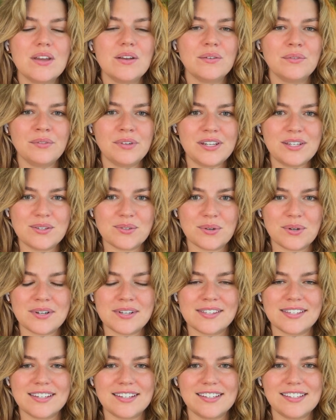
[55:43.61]

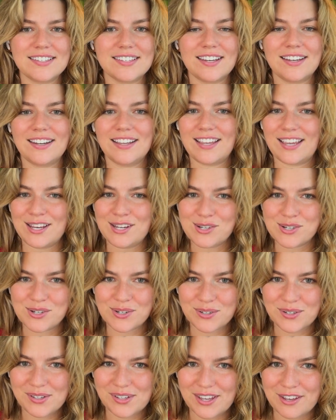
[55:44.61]
resources, and
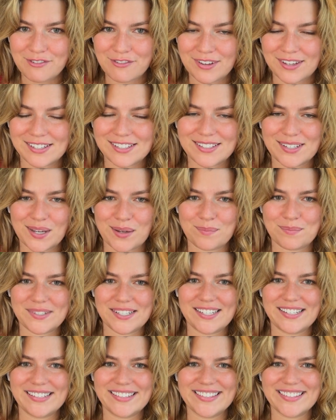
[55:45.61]
occasional event
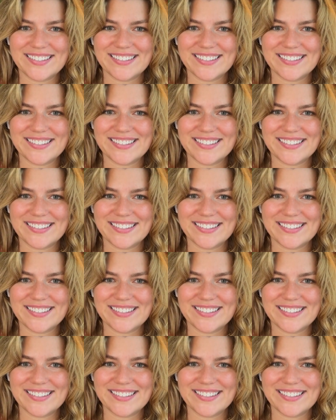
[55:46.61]
updates.